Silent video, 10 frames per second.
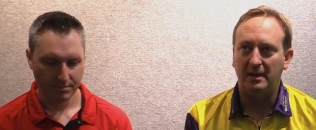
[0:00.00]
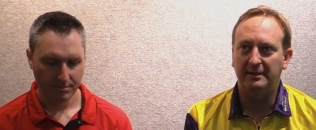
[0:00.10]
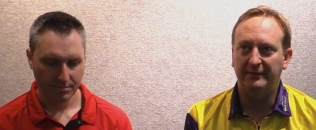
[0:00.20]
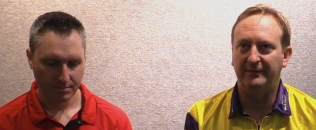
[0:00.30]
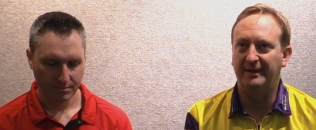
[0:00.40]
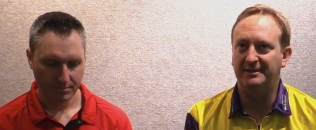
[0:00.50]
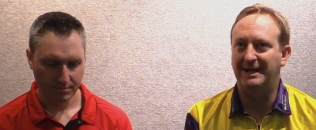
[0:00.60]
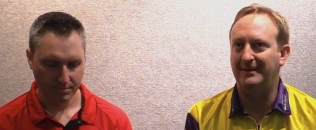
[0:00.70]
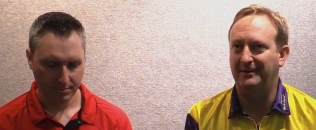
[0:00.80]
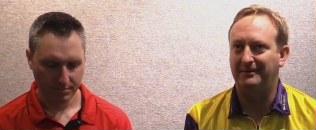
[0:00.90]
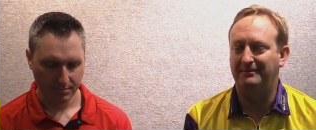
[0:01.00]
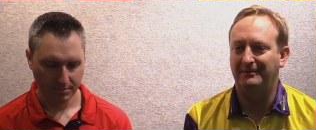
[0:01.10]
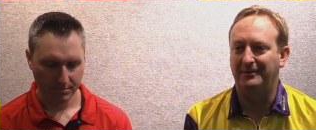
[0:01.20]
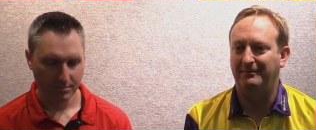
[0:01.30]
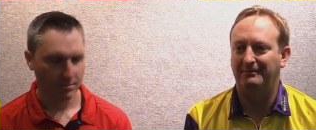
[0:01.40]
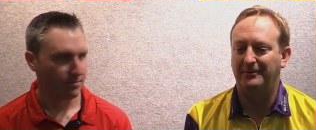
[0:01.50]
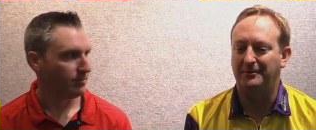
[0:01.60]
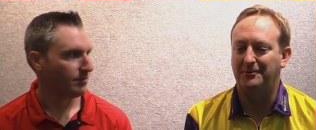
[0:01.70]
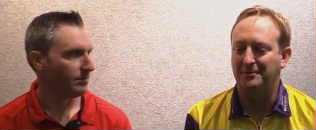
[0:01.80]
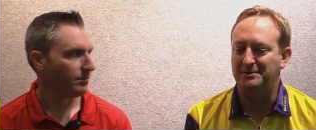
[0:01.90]
Speaker 1: different things happened through
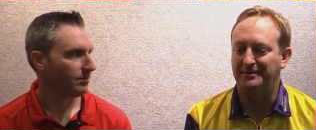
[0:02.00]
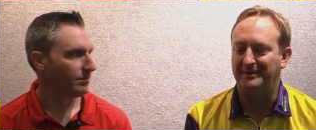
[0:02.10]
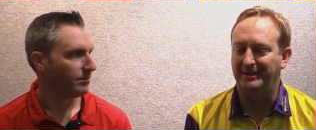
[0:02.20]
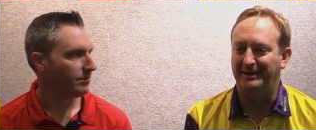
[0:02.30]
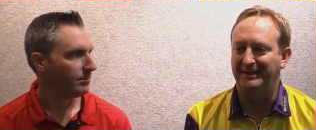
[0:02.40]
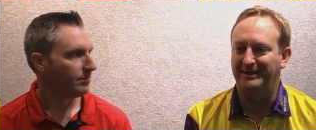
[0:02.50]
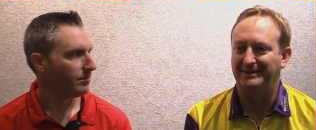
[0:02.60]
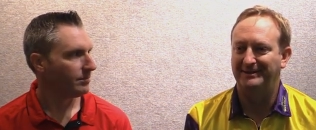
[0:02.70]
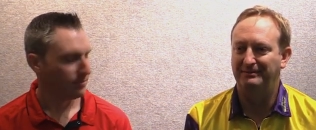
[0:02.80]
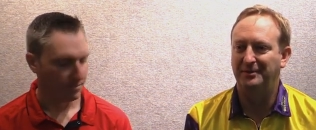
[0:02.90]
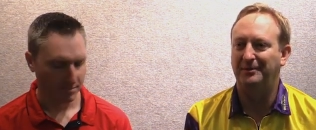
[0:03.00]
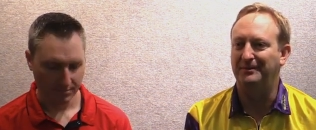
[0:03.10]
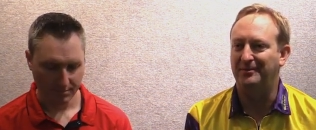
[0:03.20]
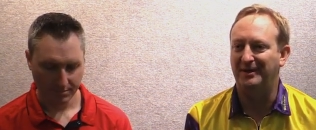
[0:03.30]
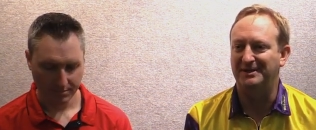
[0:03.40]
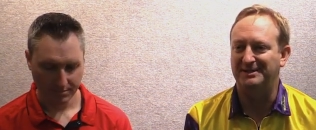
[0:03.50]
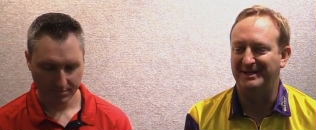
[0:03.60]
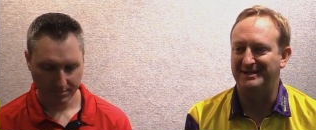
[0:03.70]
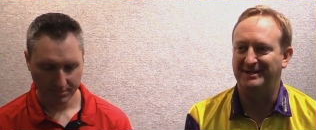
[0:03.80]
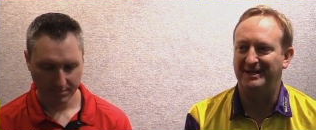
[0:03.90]
the course of the uh, building
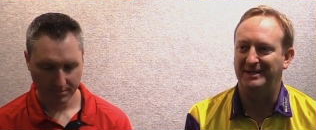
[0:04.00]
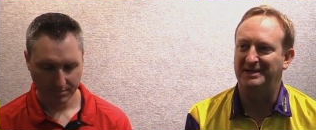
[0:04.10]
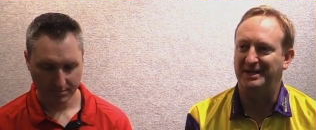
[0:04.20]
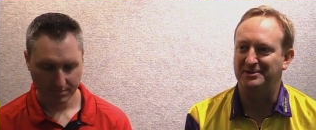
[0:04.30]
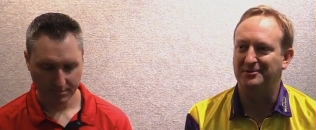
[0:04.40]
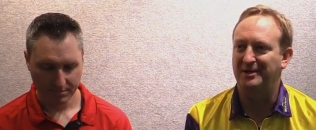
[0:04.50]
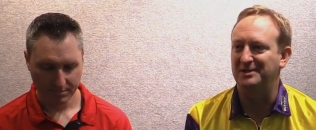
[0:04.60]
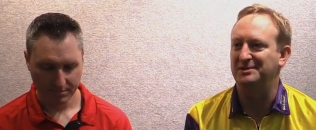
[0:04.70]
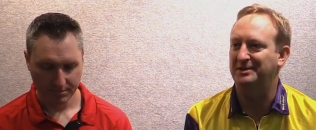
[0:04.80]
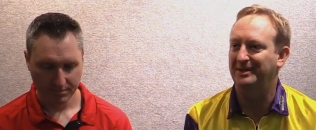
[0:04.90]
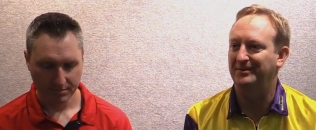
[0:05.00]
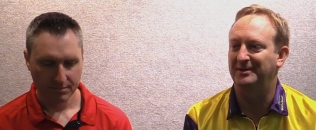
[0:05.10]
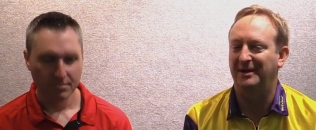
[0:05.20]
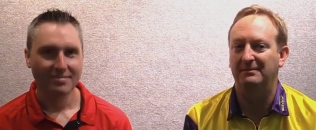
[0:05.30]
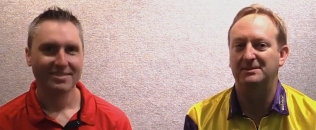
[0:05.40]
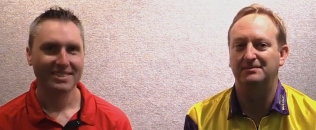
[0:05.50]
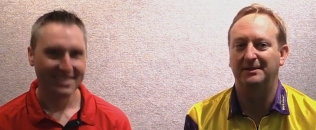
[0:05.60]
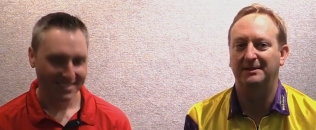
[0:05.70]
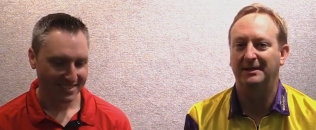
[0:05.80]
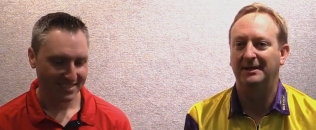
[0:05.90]
process. It kind of changed directions a couple times,
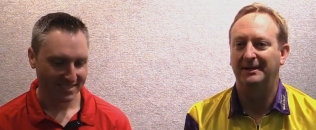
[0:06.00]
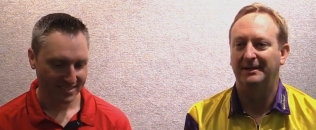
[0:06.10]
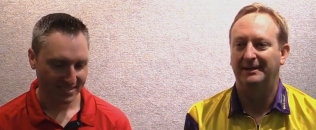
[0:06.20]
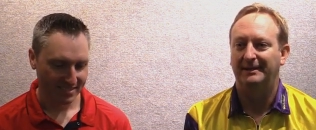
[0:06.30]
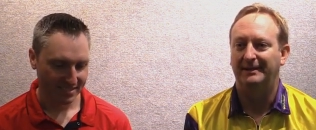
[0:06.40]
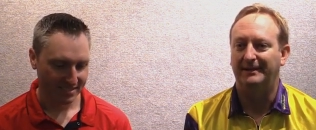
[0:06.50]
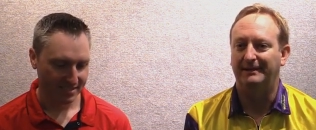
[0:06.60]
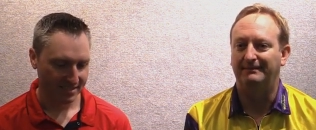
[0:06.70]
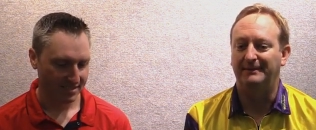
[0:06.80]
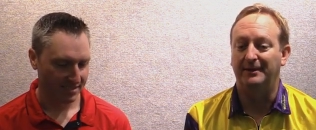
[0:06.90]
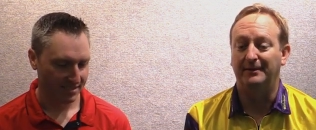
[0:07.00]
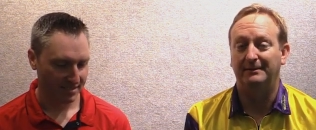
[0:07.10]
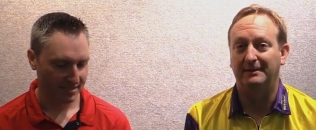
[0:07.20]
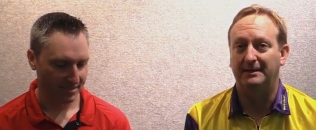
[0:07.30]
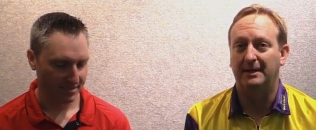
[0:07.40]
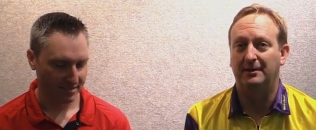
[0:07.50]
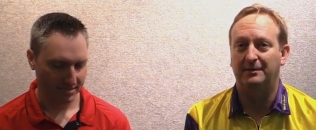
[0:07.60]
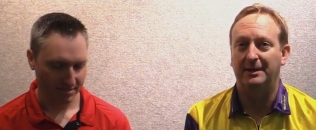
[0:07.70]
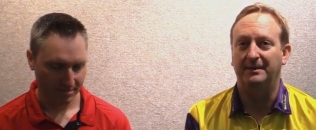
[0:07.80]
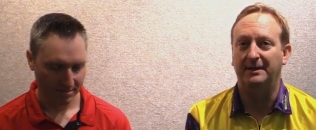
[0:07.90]
but um, you know, it, it kind of
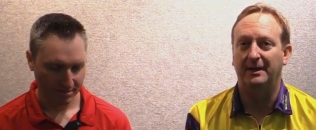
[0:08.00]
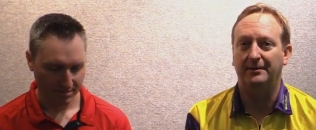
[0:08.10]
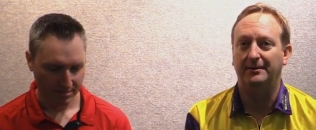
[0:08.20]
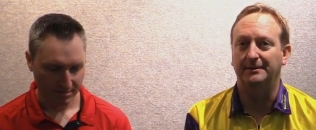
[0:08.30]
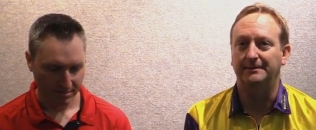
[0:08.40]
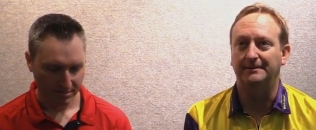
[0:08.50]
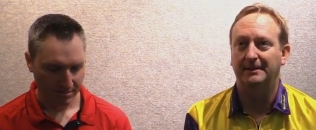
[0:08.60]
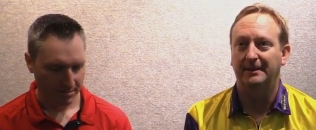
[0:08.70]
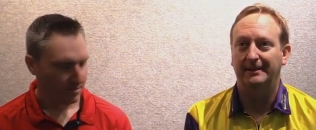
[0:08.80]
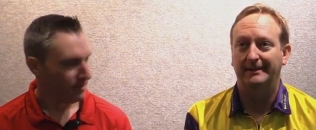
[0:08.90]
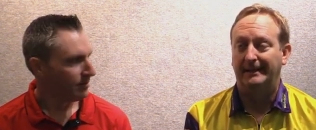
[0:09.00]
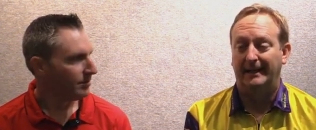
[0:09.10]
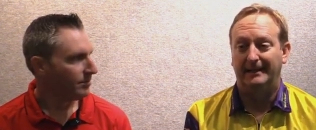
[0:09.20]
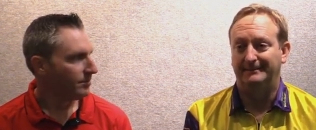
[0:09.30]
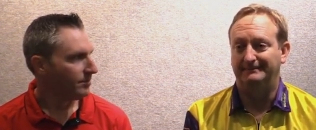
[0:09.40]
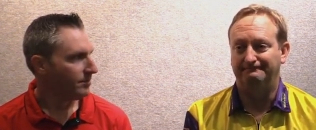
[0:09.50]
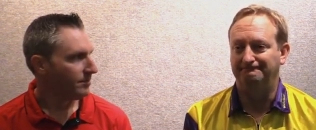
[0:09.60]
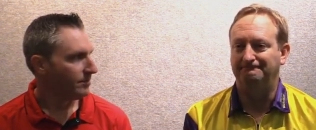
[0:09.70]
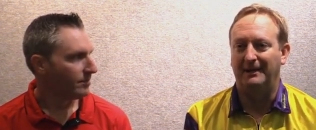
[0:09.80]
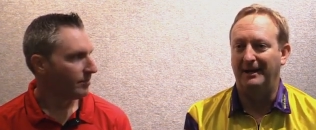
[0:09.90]
all came together
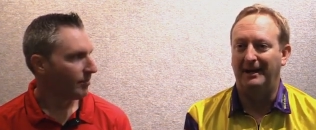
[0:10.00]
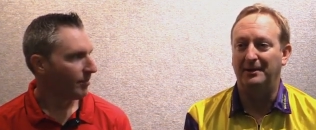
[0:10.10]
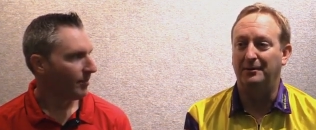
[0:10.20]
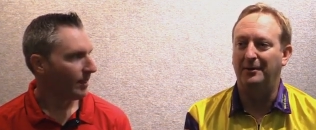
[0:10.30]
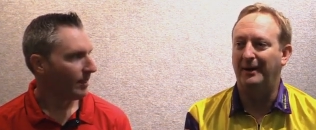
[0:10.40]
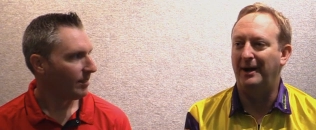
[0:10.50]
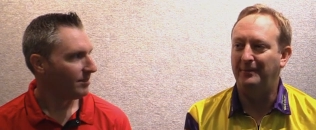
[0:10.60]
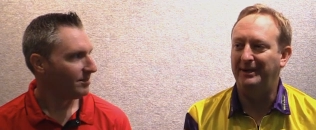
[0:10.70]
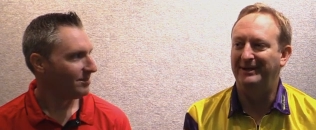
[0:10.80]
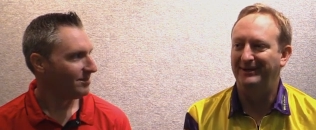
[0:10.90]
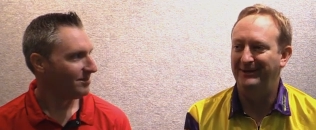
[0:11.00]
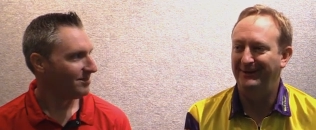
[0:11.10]
and I, I don't know how we